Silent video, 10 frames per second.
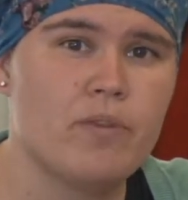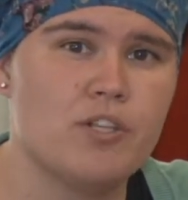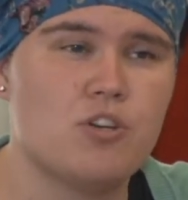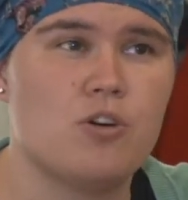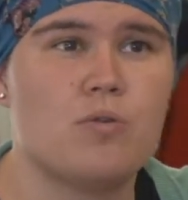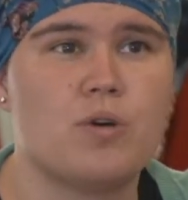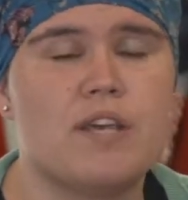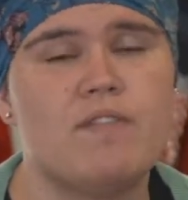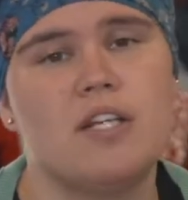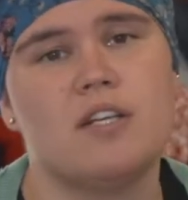So
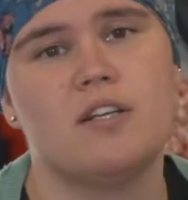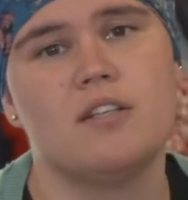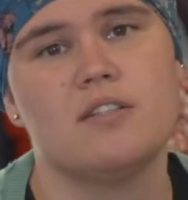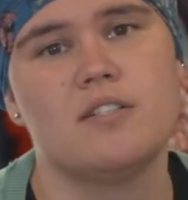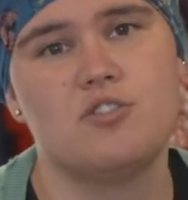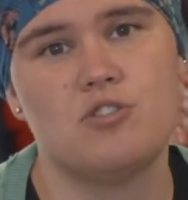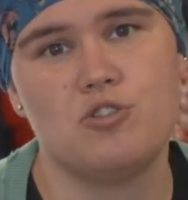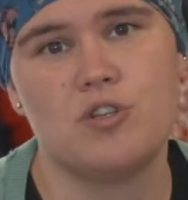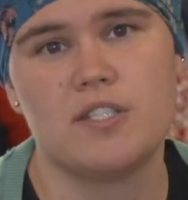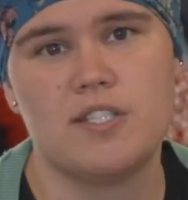giving
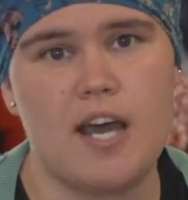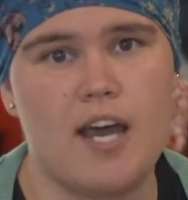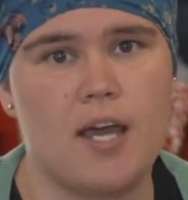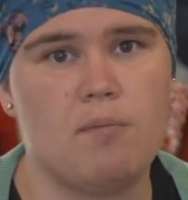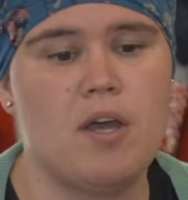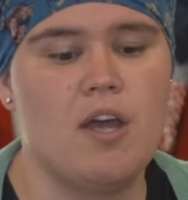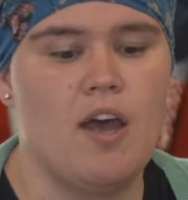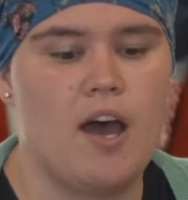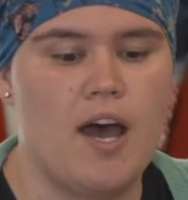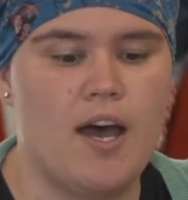students time
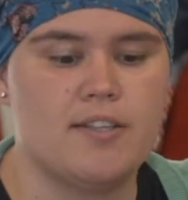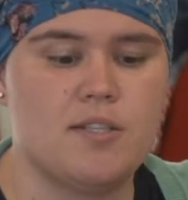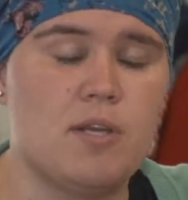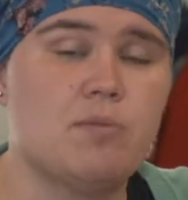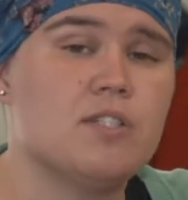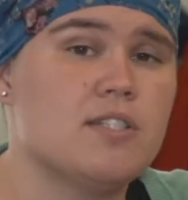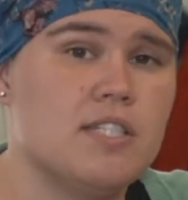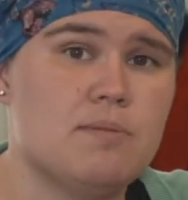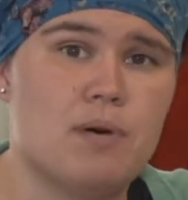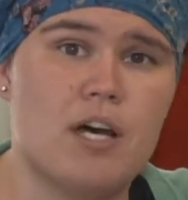to be able to
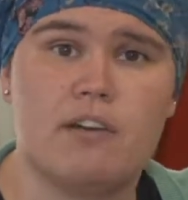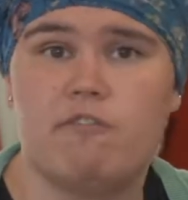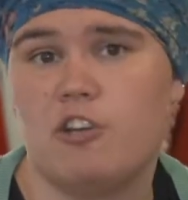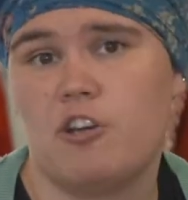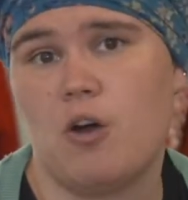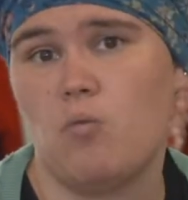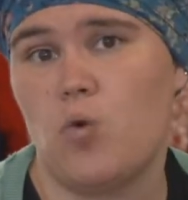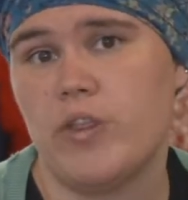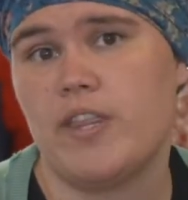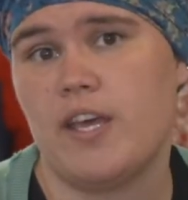debug and figure out
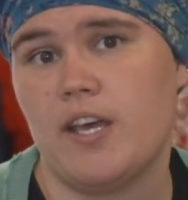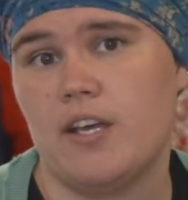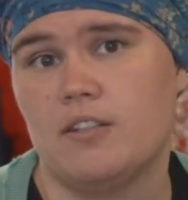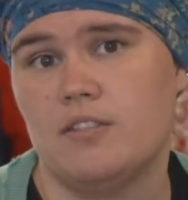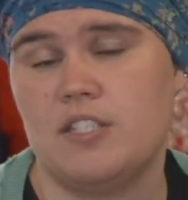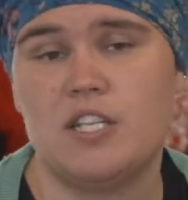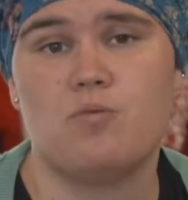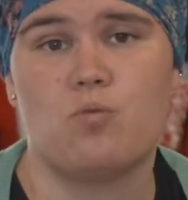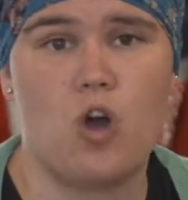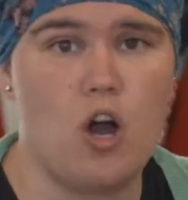what they
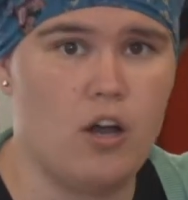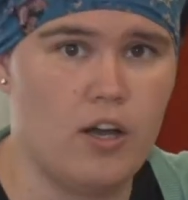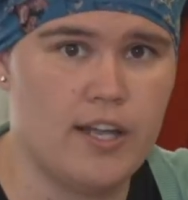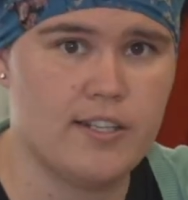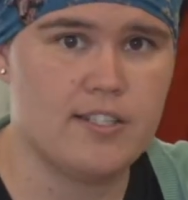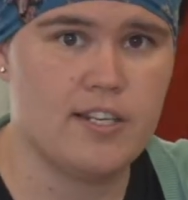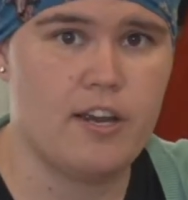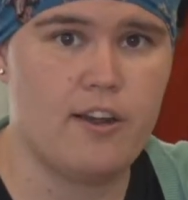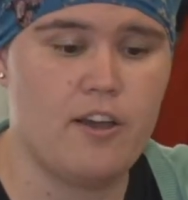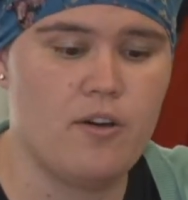did wrong in a
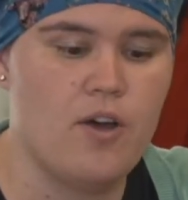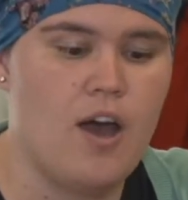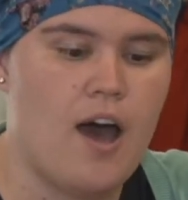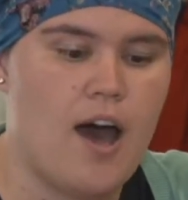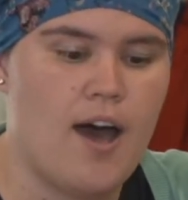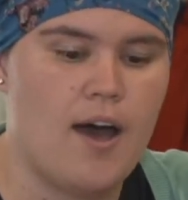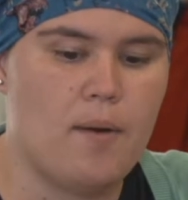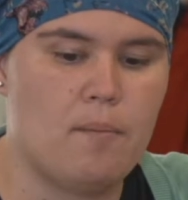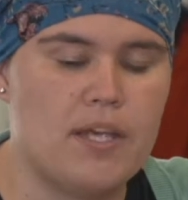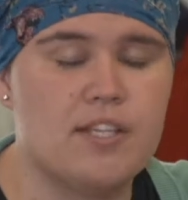scenario
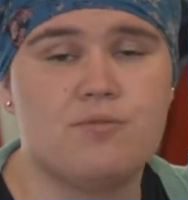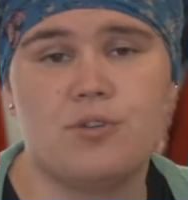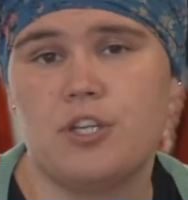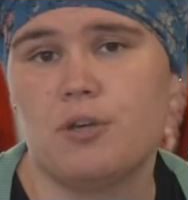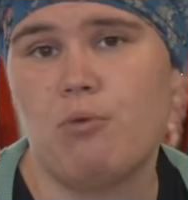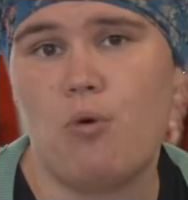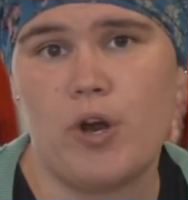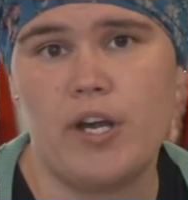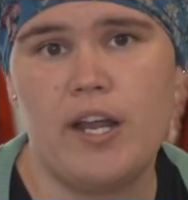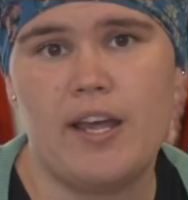is really
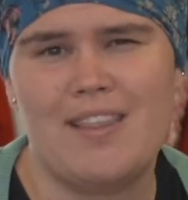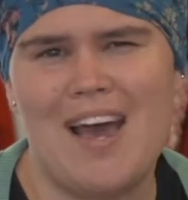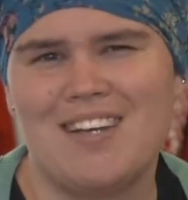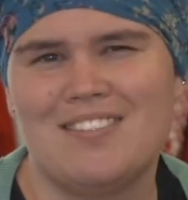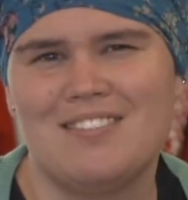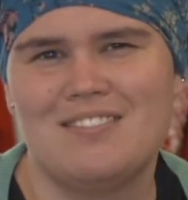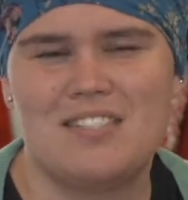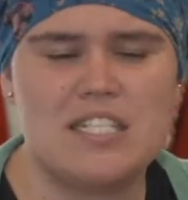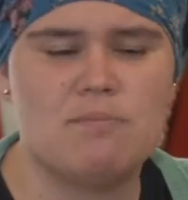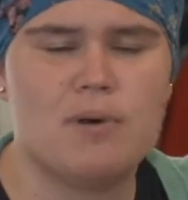important. And that
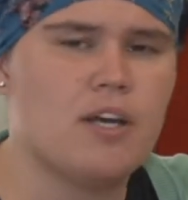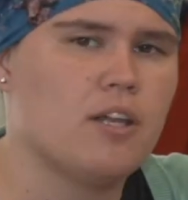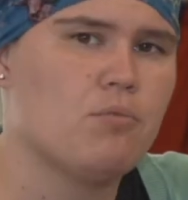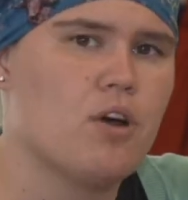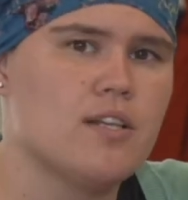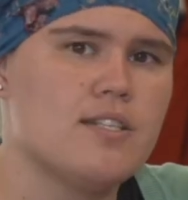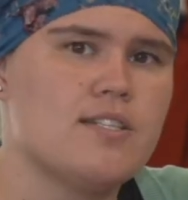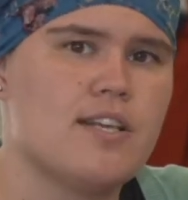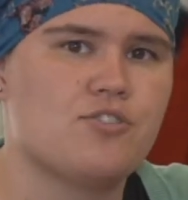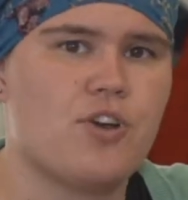debugging
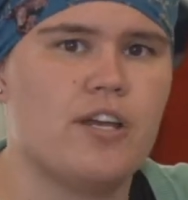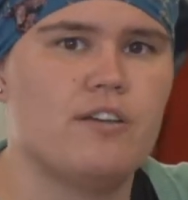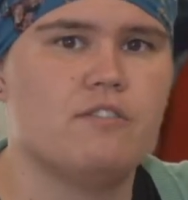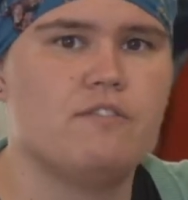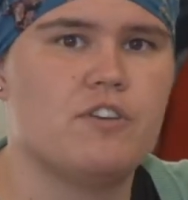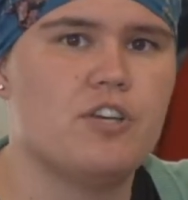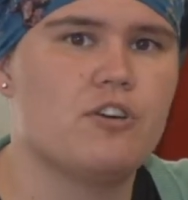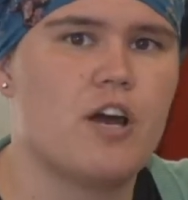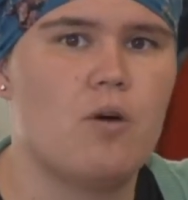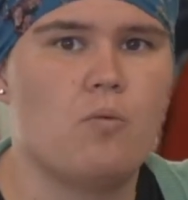process, that trying to
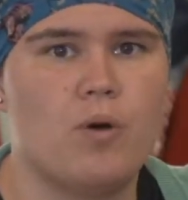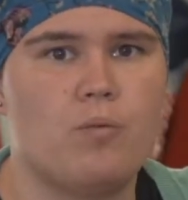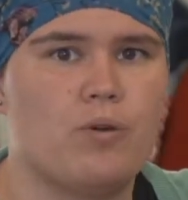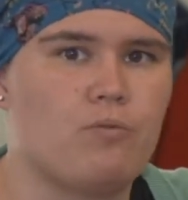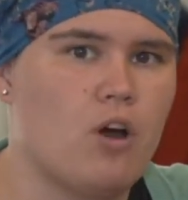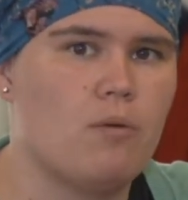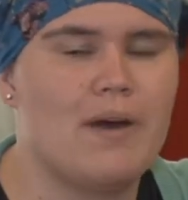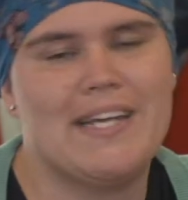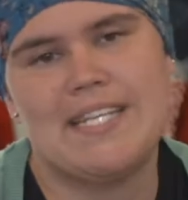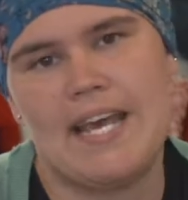figure out what went wrong,
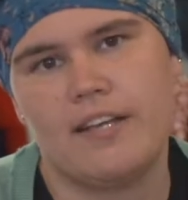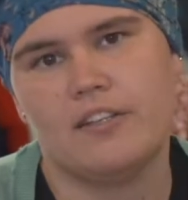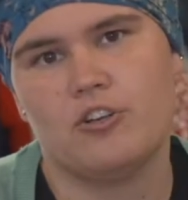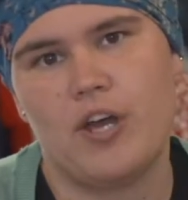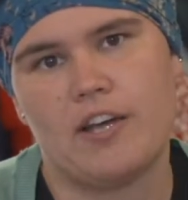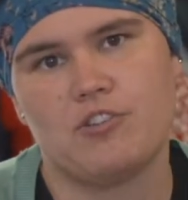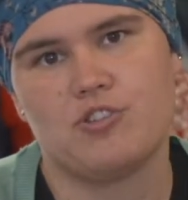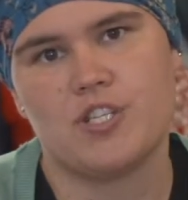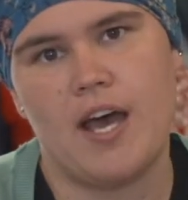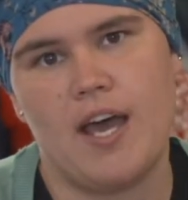might take a little
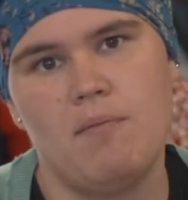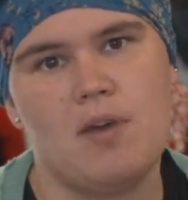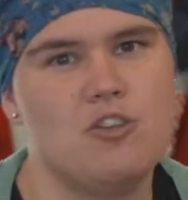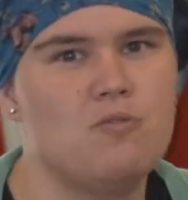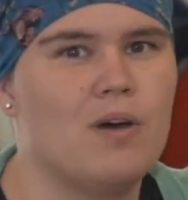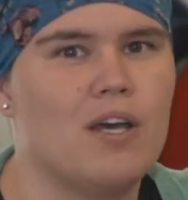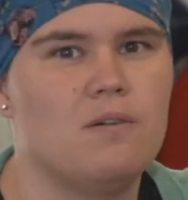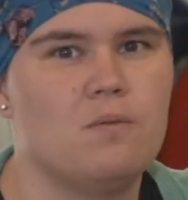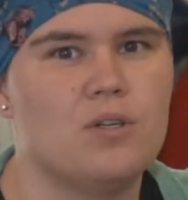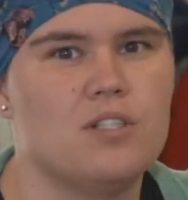extra time, and you might
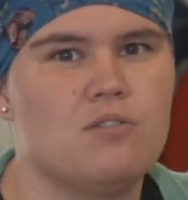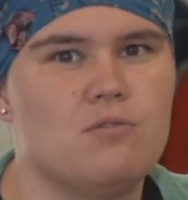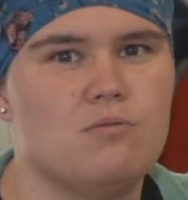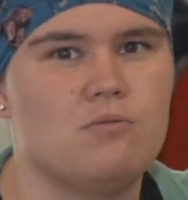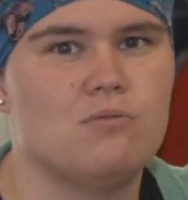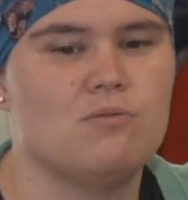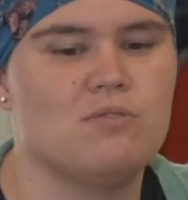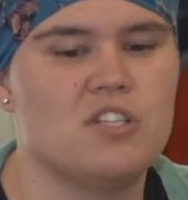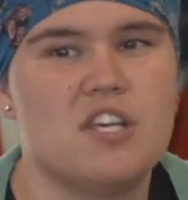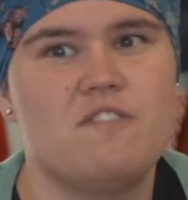want to
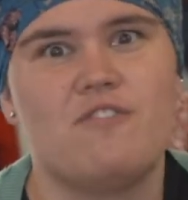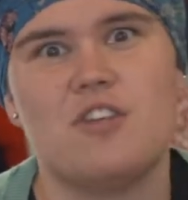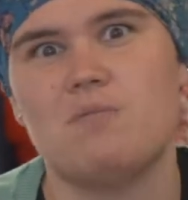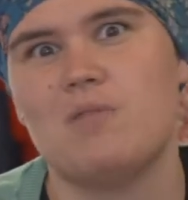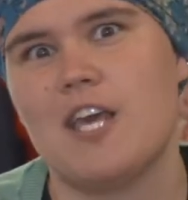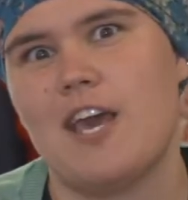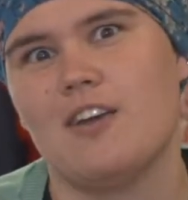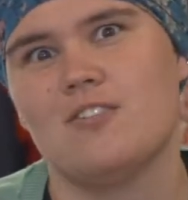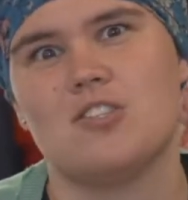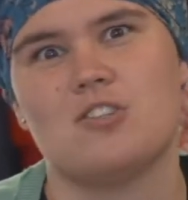give them the
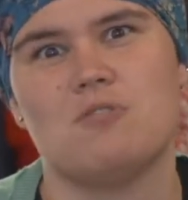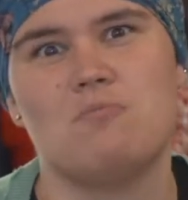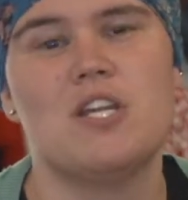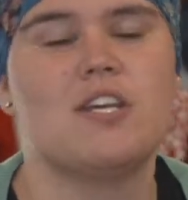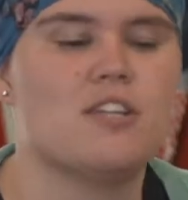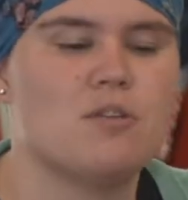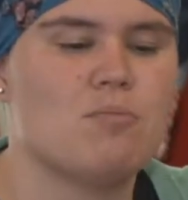answer immediately,